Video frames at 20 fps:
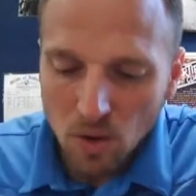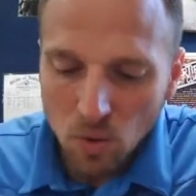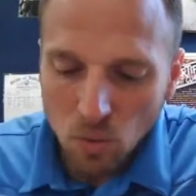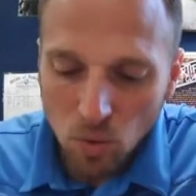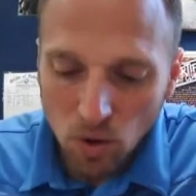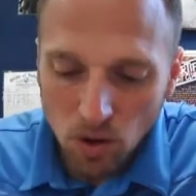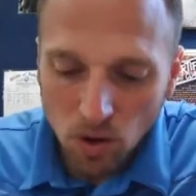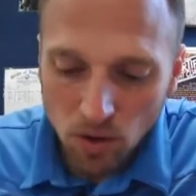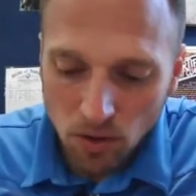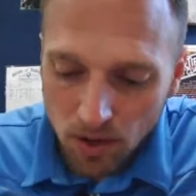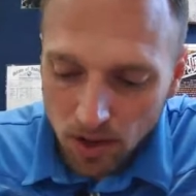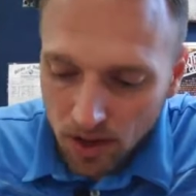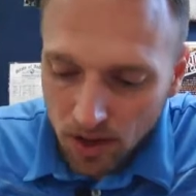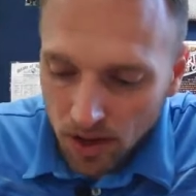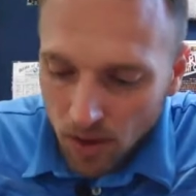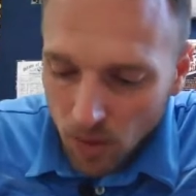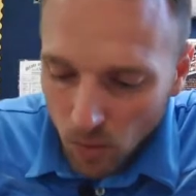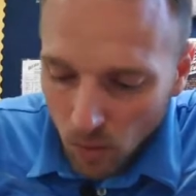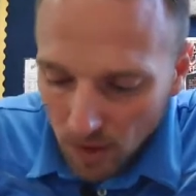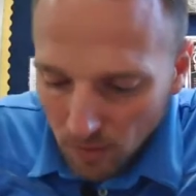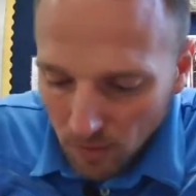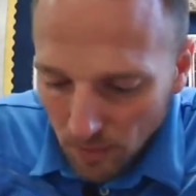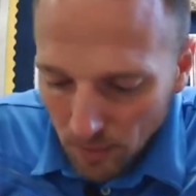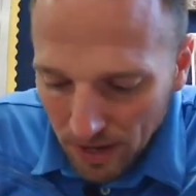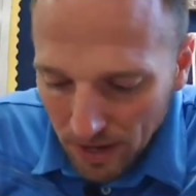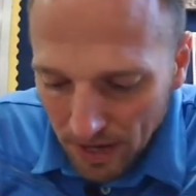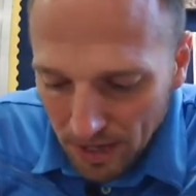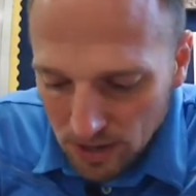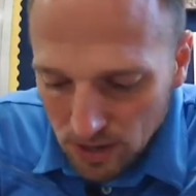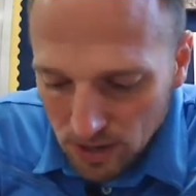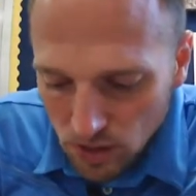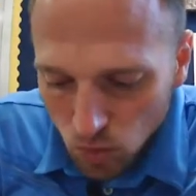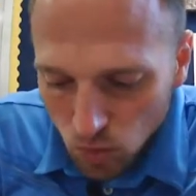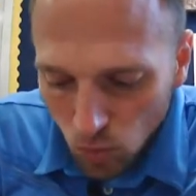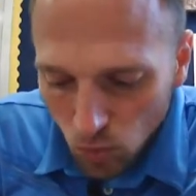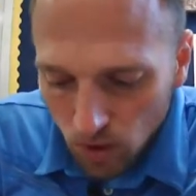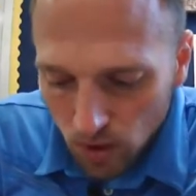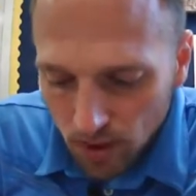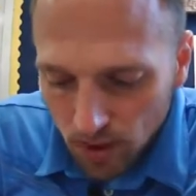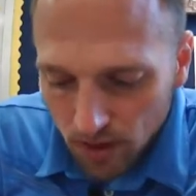Well, what if my x is
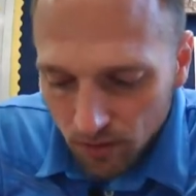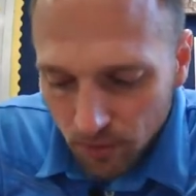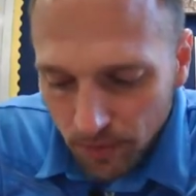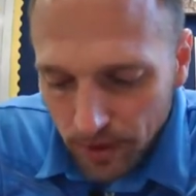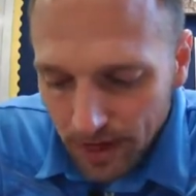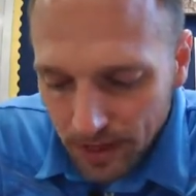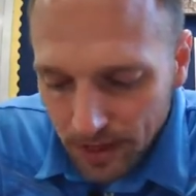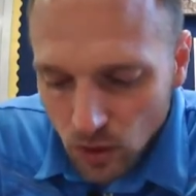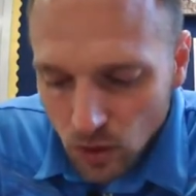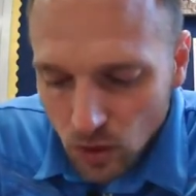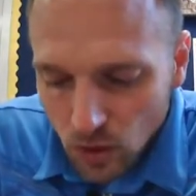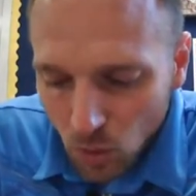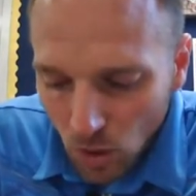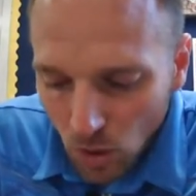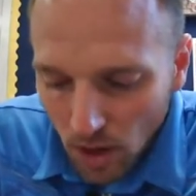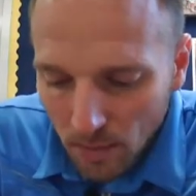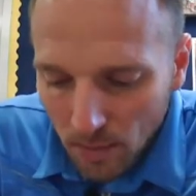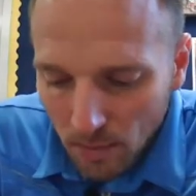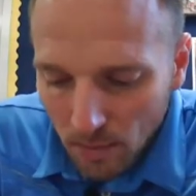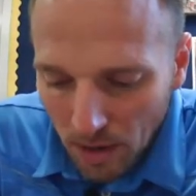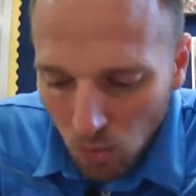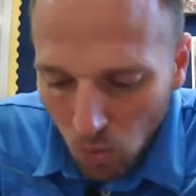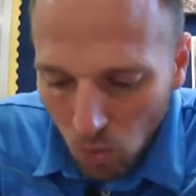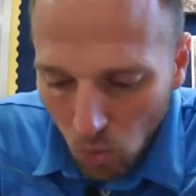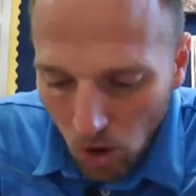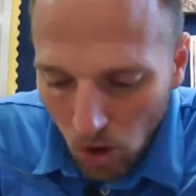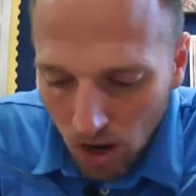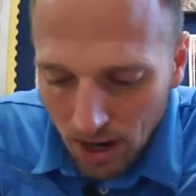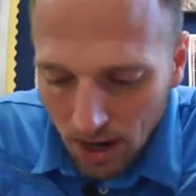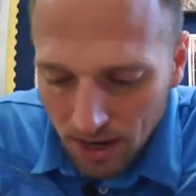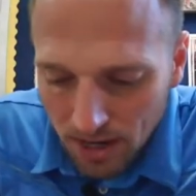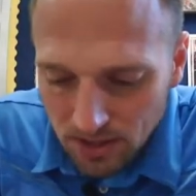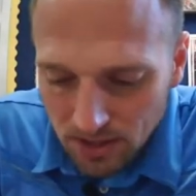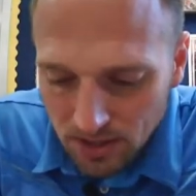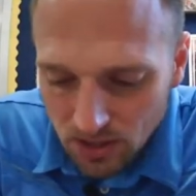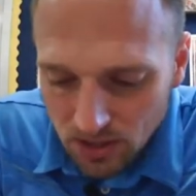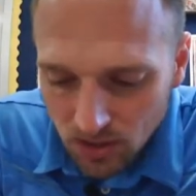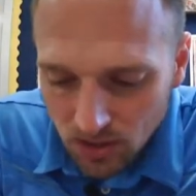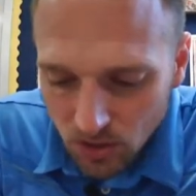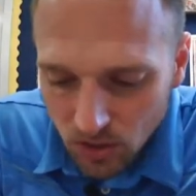1? If my x is 1, my y is
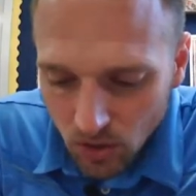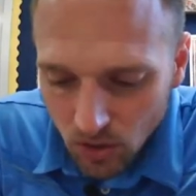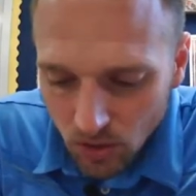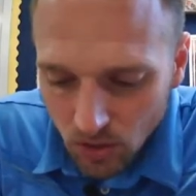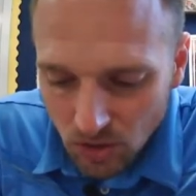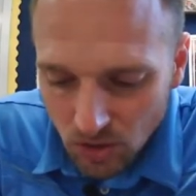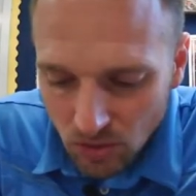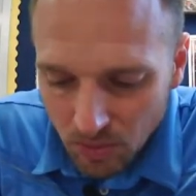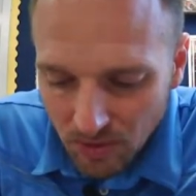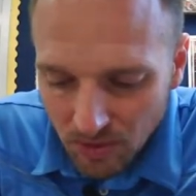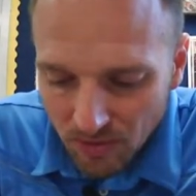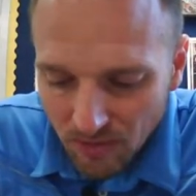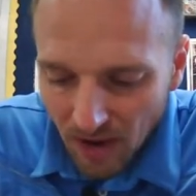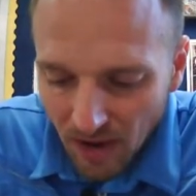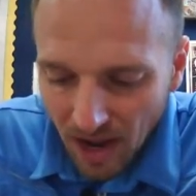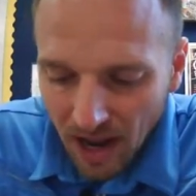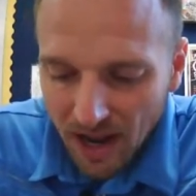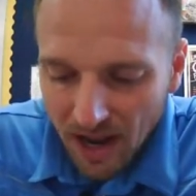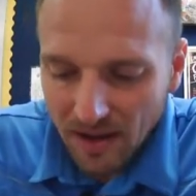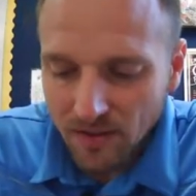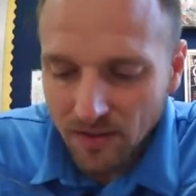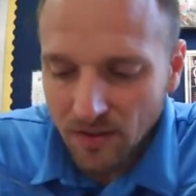still going to be 5.